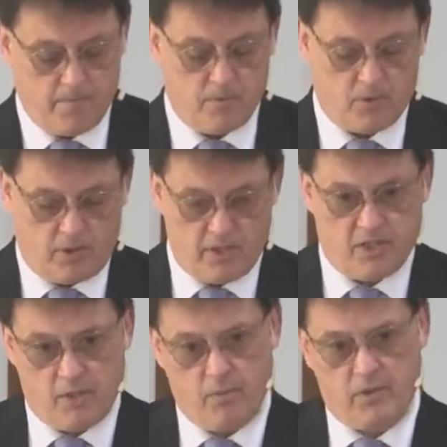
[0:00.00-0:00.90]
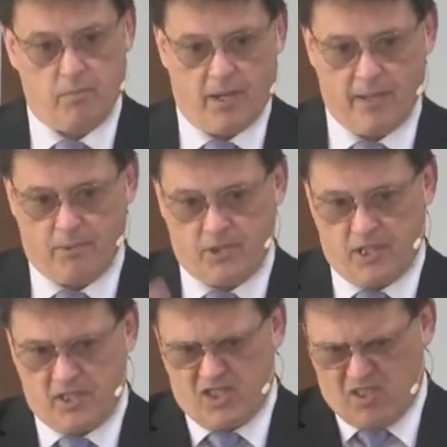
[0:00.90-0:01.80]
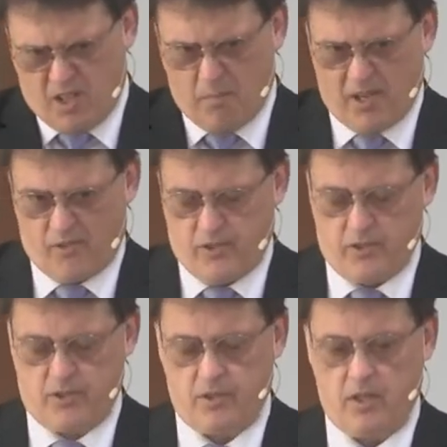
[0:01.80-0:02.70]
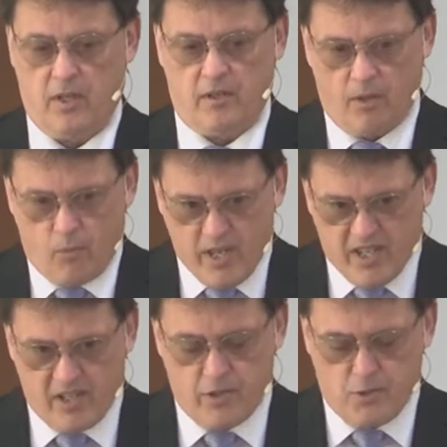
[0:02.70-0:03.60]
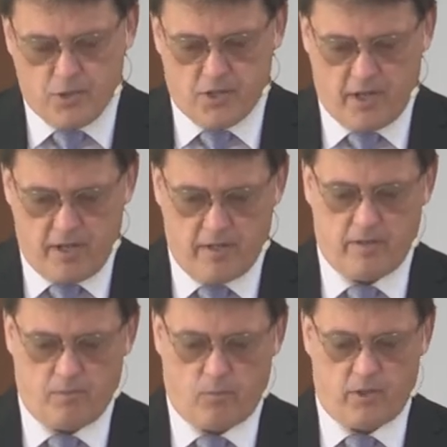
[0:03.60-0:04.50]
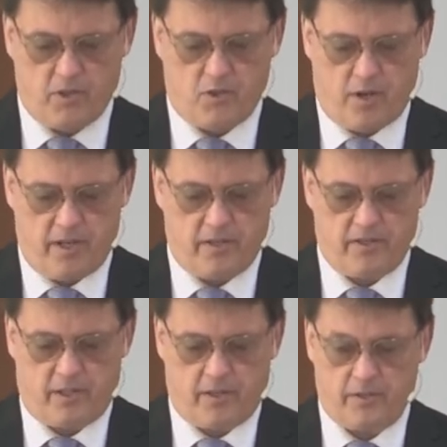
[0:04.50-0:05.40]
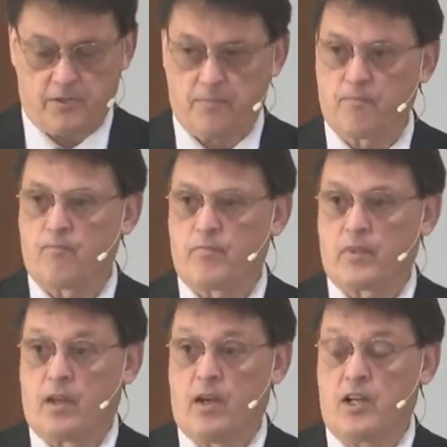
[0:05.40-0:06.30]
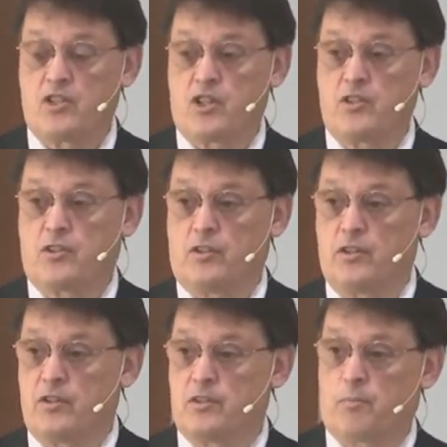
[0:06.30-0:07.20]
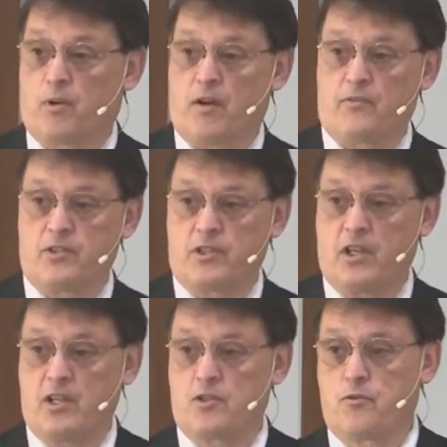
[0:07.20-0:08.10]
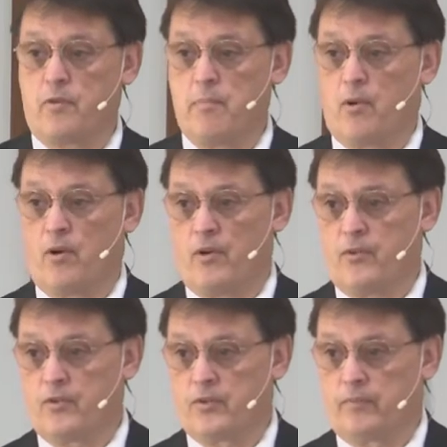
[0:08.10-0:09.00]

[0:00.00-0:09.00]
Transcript: So let's see what the Bible says about this that we can understand what it's trying to tell us. Essentially, this prophecy has three parts.